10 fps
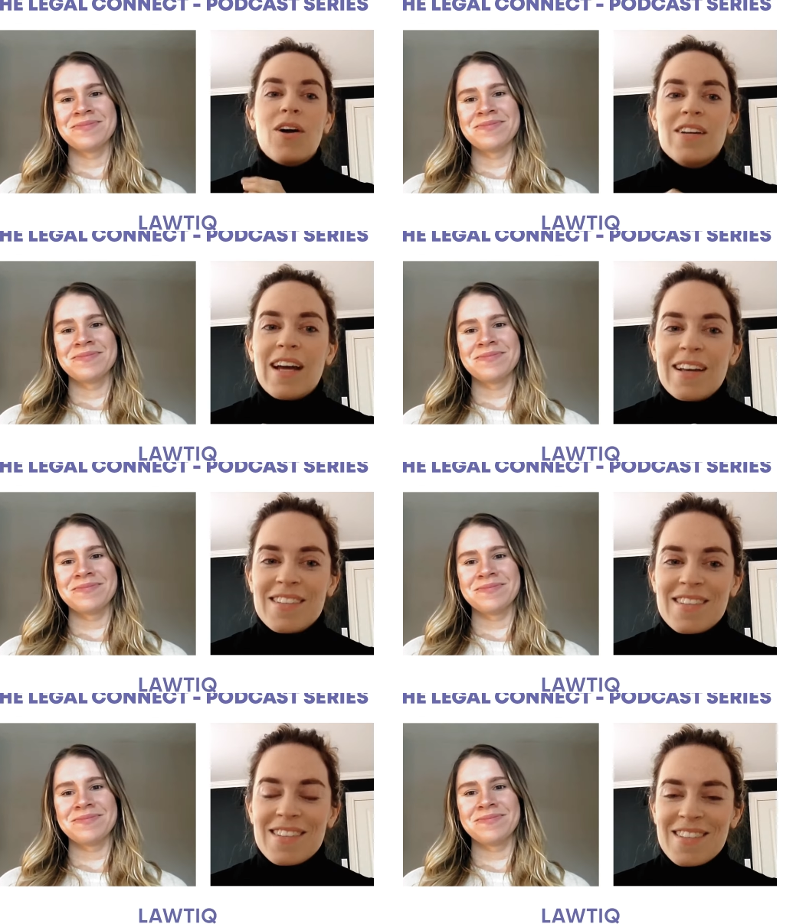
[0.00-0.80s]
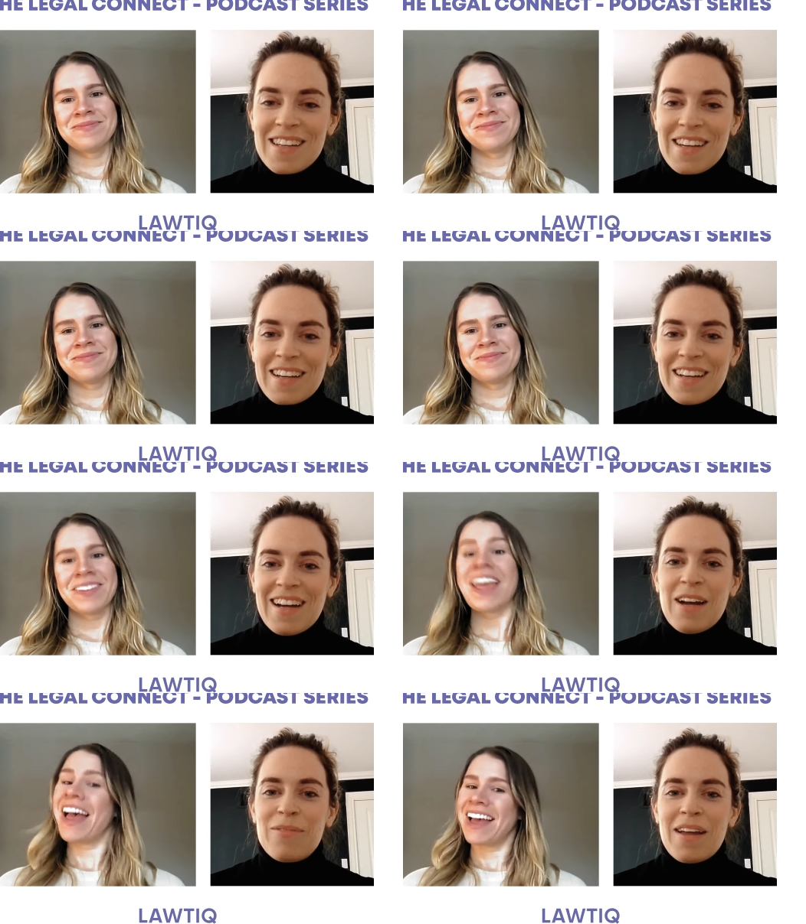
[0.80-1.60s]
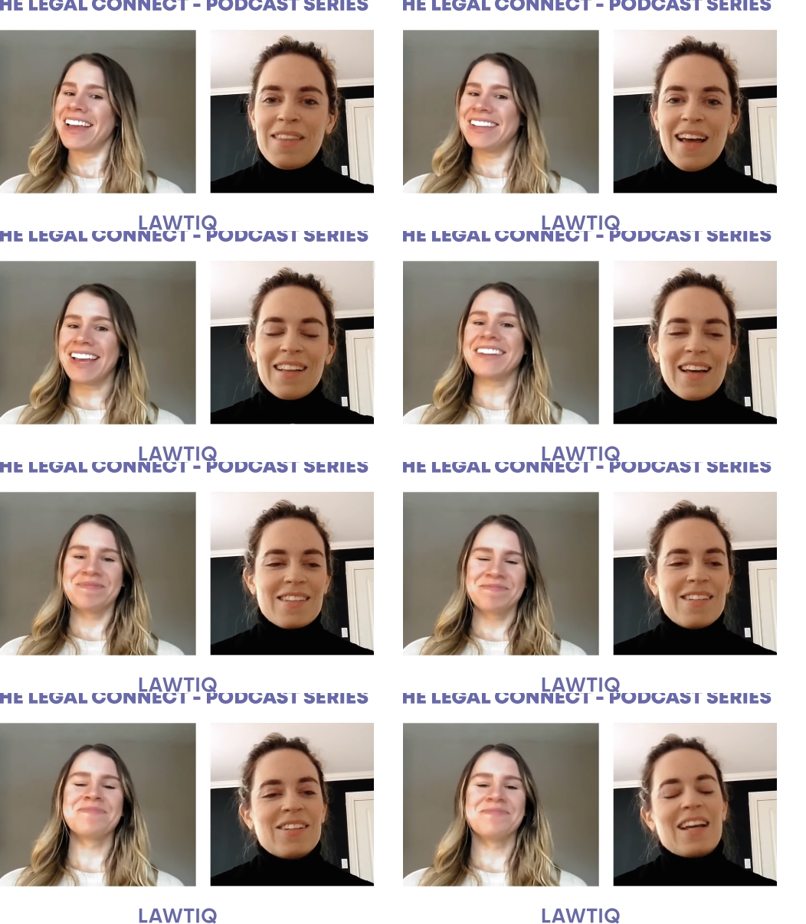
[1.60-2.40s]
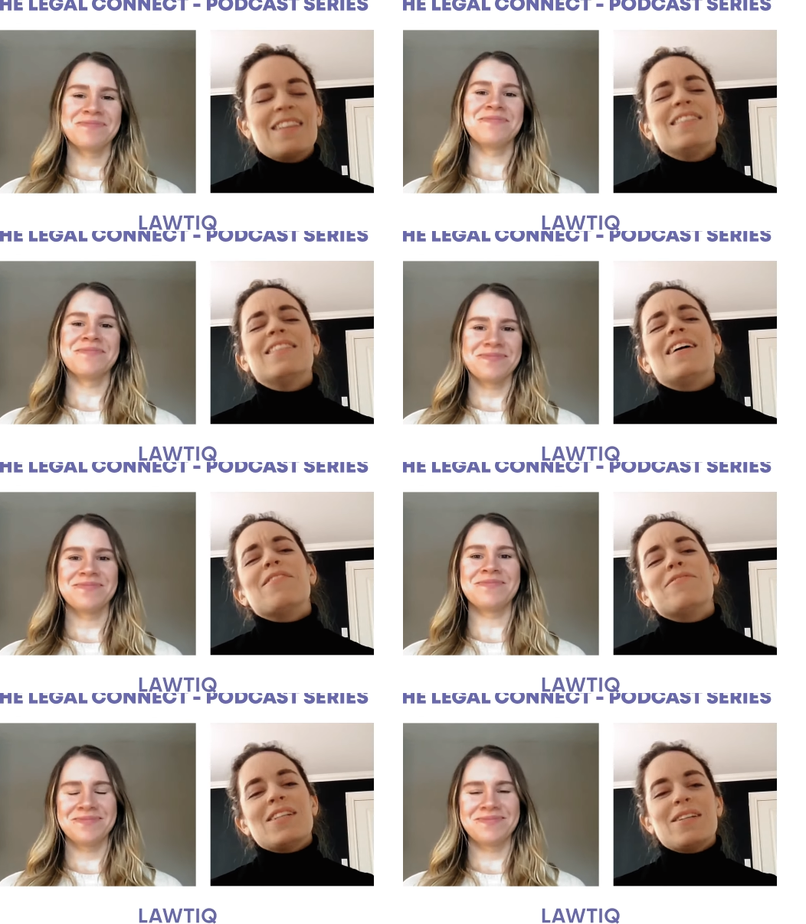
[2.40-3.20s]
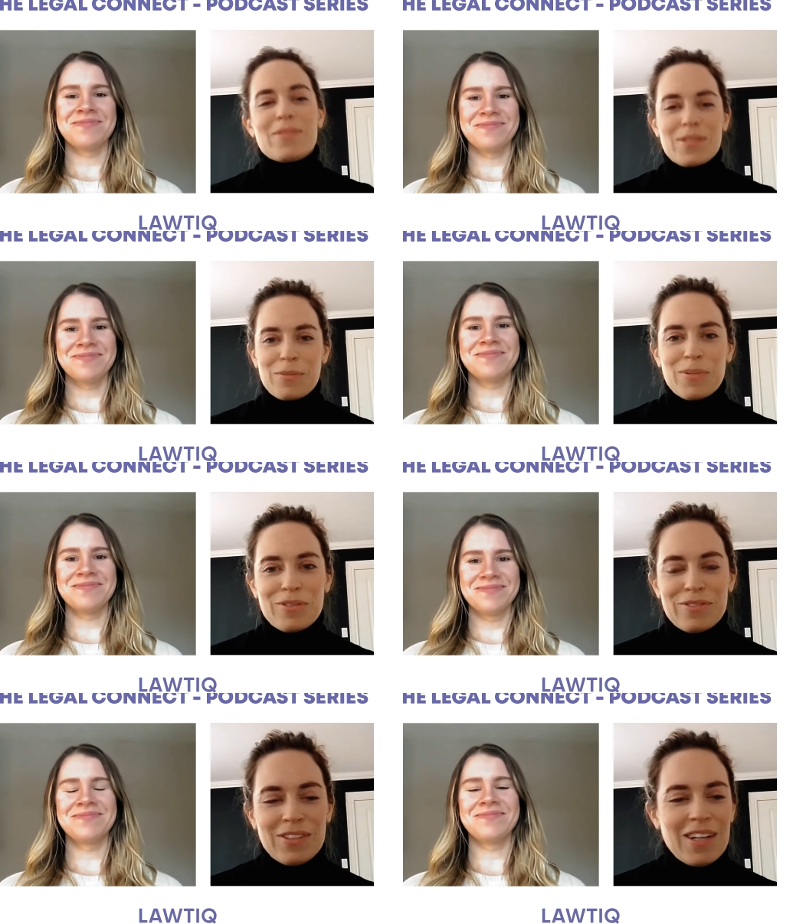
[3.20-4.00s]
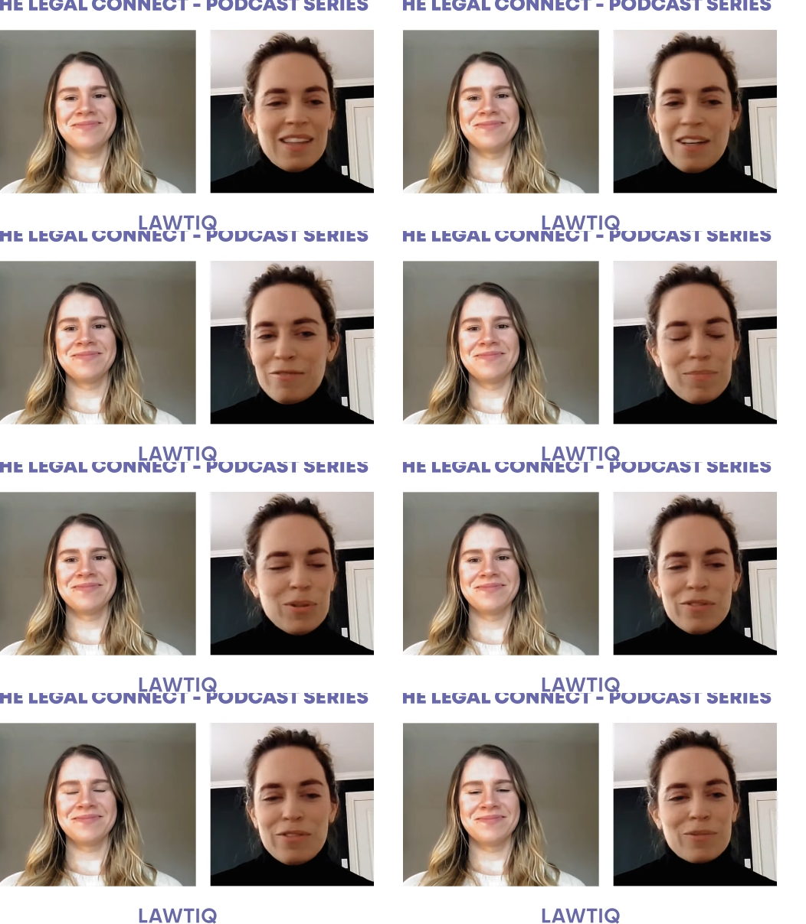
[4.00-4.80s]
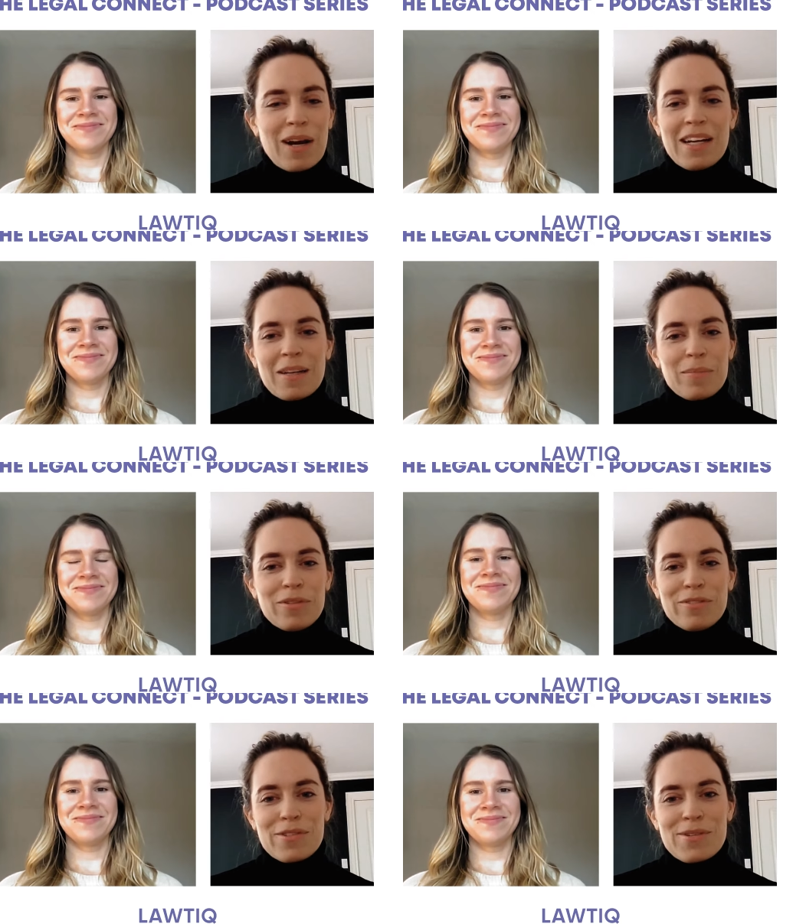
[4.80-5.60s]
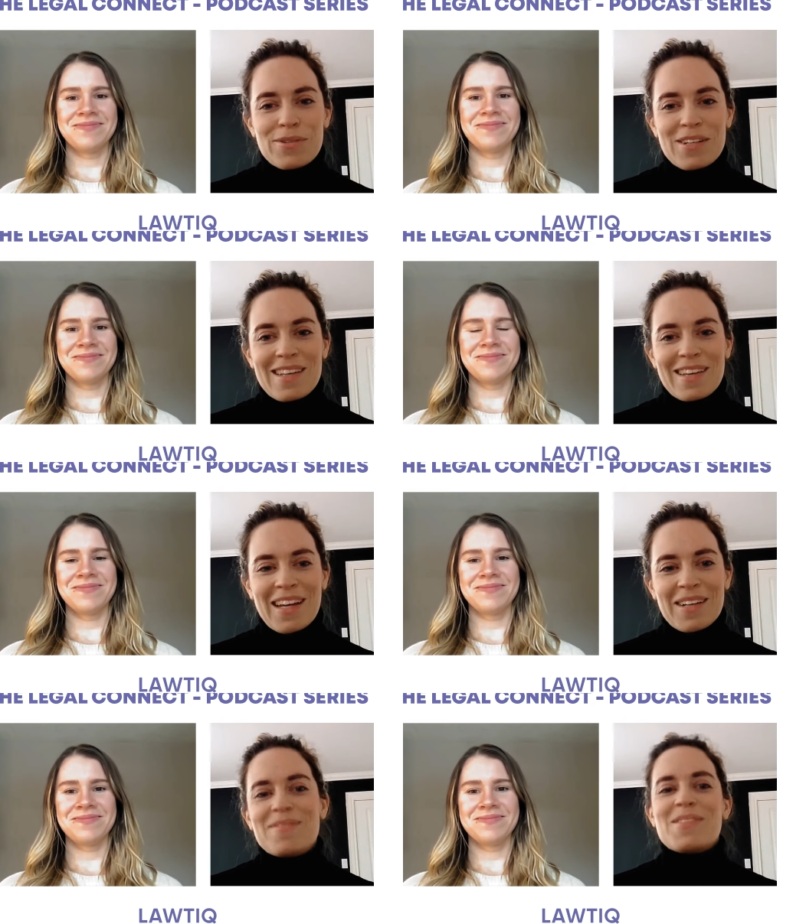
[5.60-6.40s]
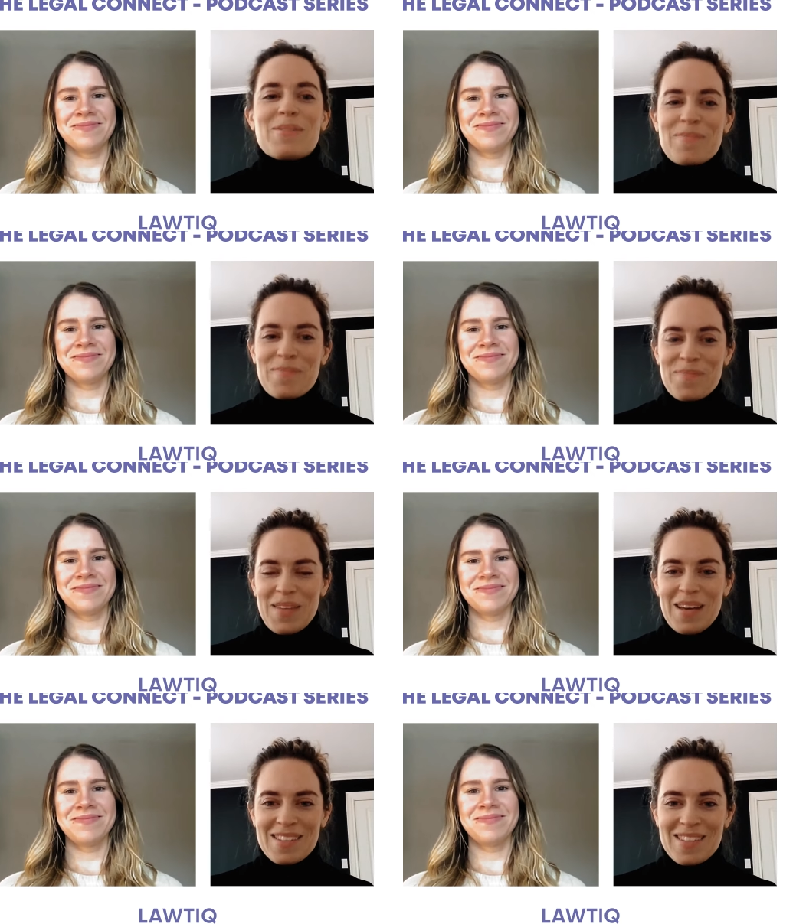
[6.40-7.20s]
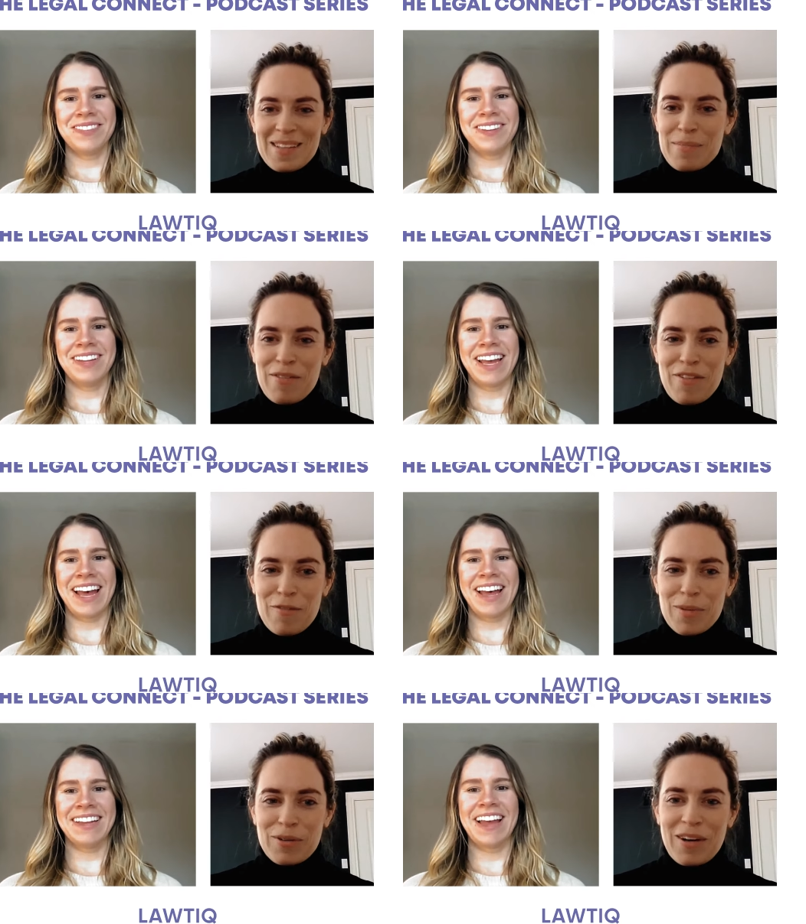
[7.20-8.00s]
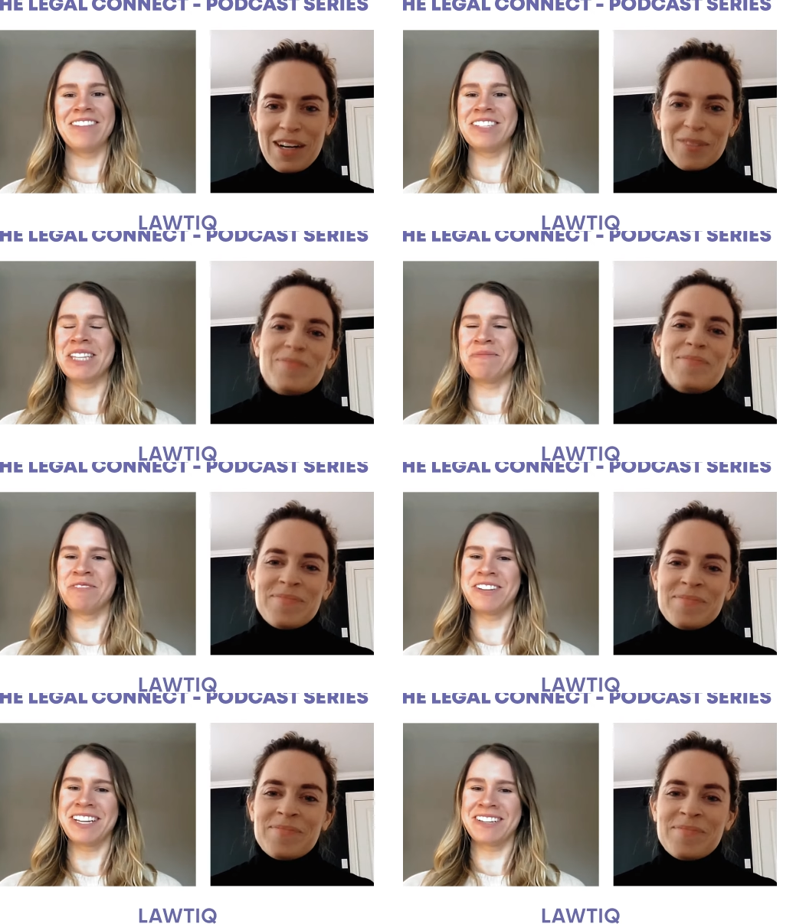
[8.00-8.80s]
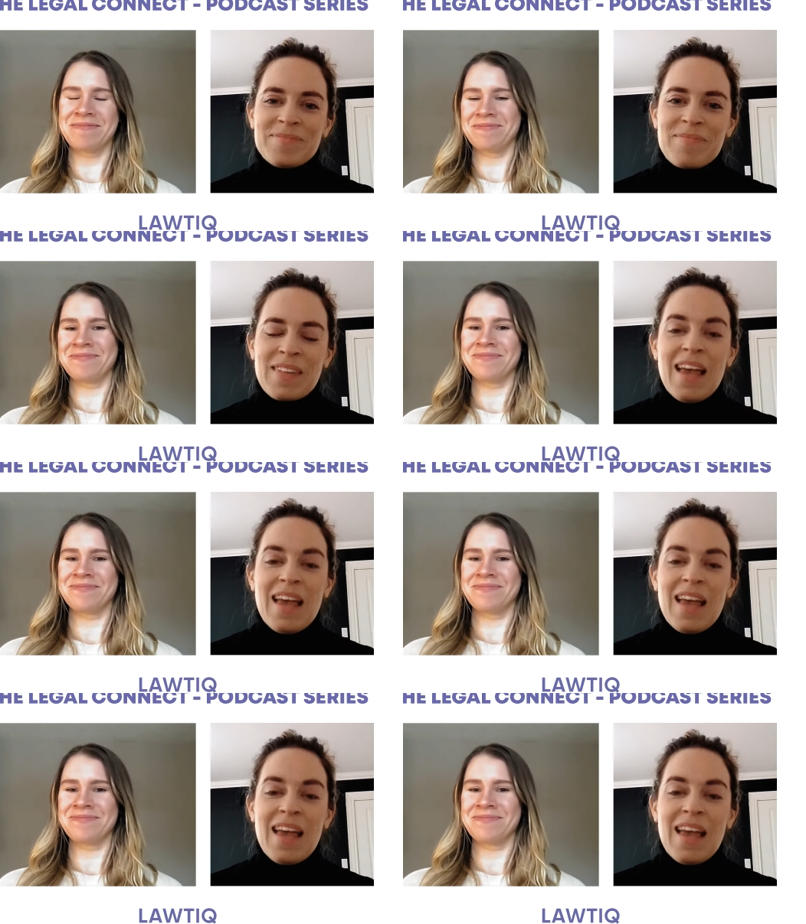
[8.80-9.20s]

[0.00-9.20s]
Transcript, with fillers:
Speaker 1: the crawdads sing. I read that last year and I loved it. It was so beautiful. I love beautiful writing and beautiful stories like that. So yes, that's my favorite book. Have right you seen now. the movie?